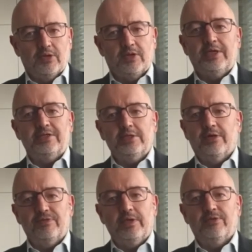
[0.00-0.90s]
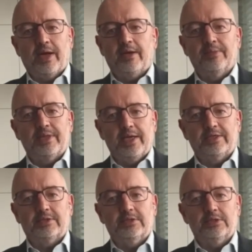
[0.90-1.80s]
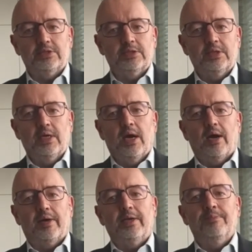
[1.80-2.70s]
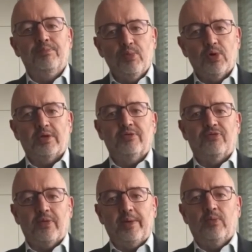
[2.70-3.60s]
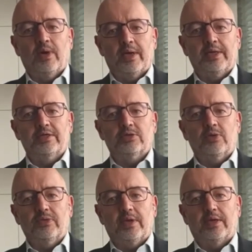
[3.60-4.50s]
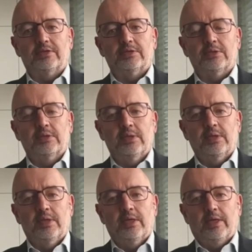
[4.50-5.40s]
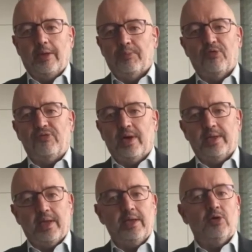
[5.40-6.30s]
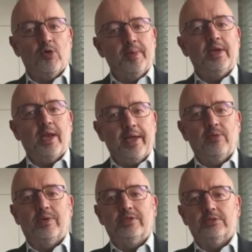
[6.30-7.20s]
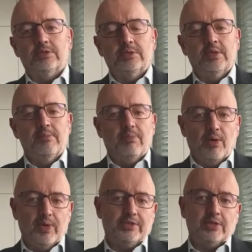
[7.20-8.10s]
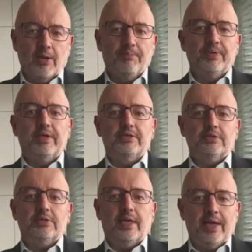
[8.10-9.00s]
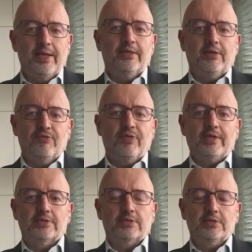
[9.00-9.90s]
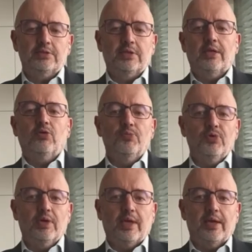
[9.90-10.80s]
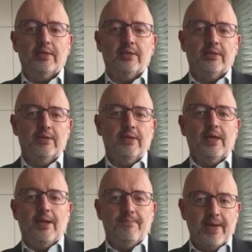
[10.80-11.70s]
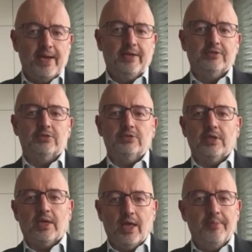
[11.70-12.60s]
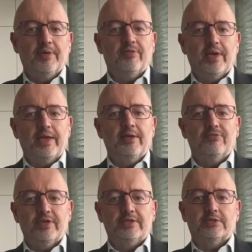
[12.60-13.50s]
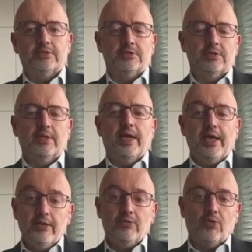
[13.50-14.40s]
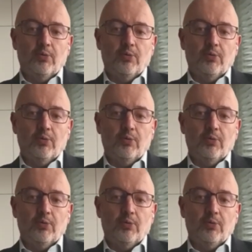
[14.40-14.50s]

The TCFD recommendations are an important framework in this context. They provide a common language by which companies and investors can communicate and manage climate-related risks and